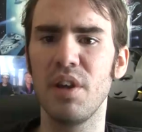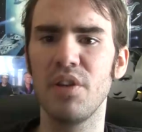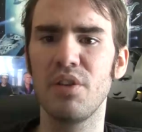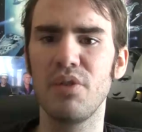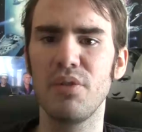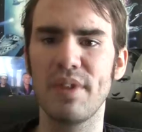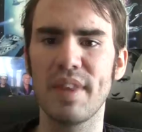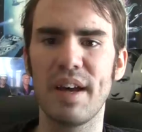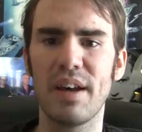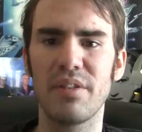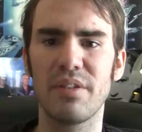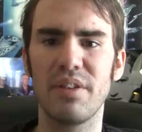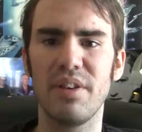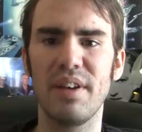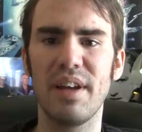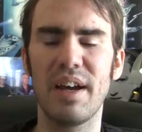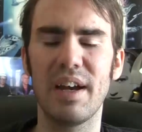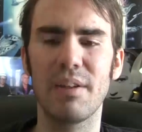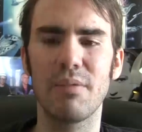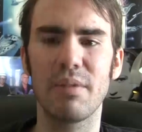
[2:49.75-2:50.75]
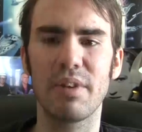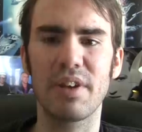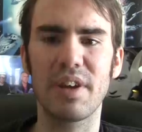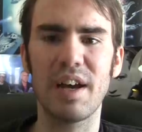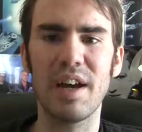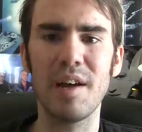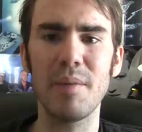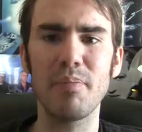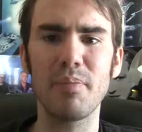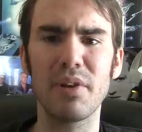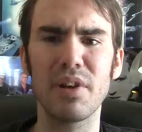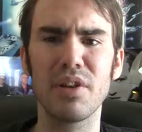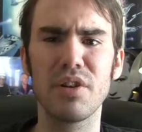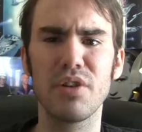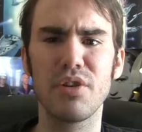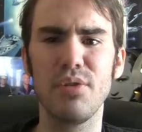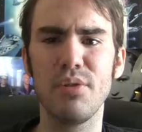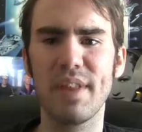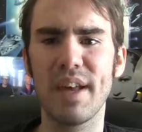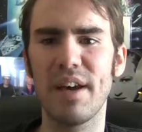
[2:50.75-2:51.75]
2009 was Up.
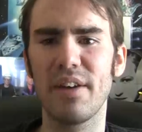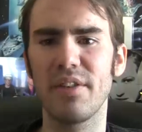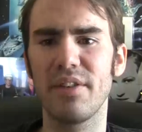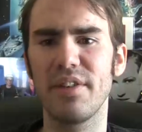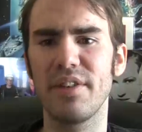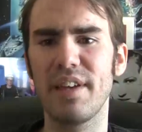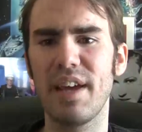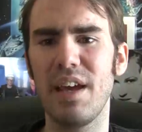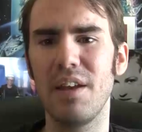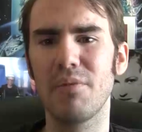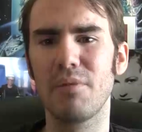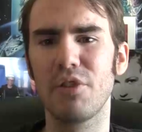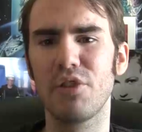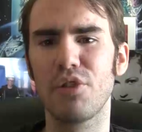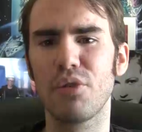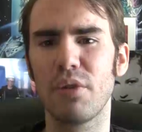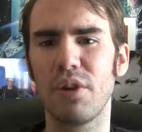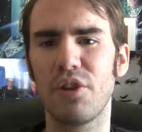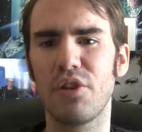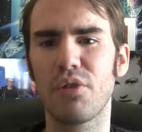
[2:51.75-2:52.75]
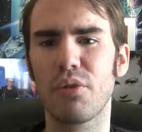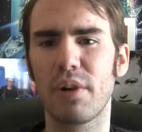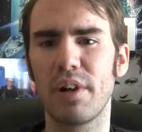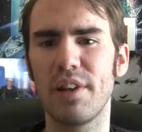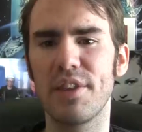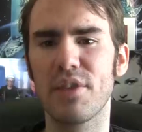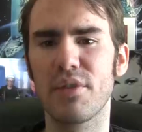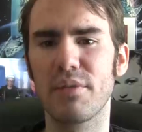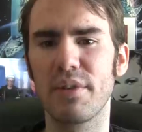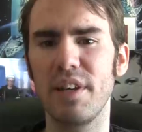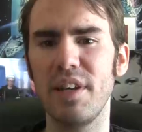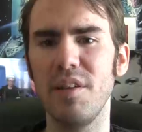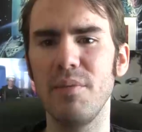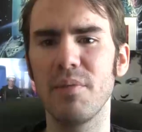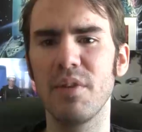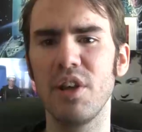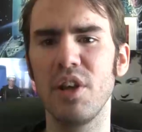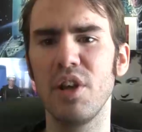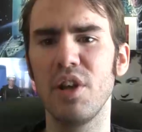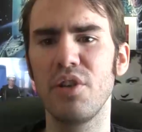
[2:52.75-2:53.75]
2010 was Toy Story 3.
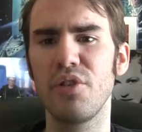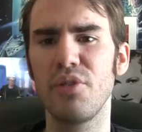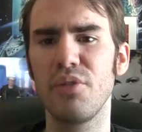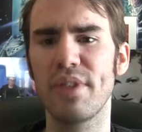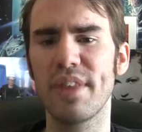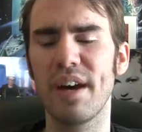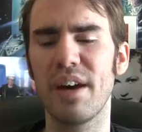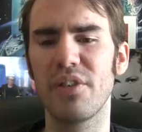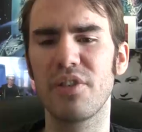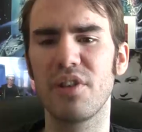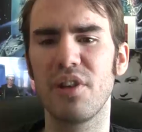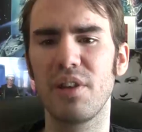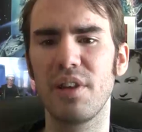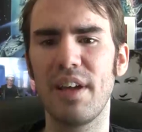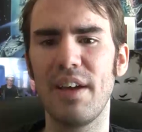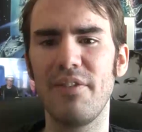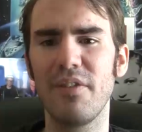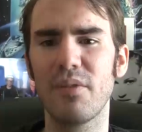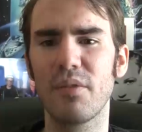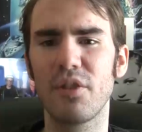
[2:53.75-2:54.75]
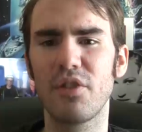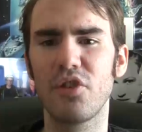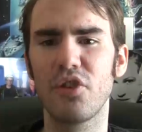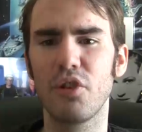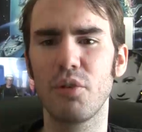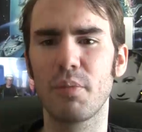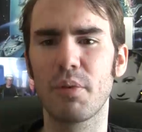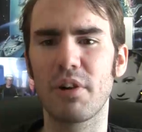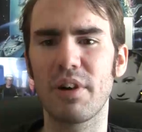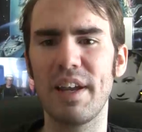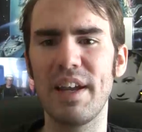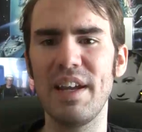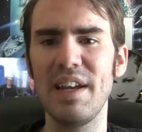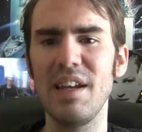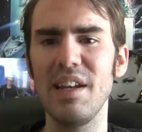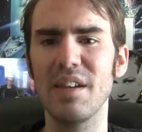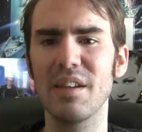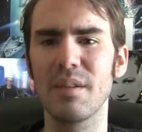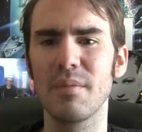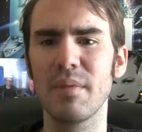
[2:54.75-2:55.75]
2011 was Super
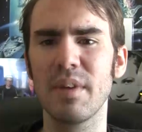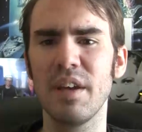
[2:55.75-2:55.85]
8.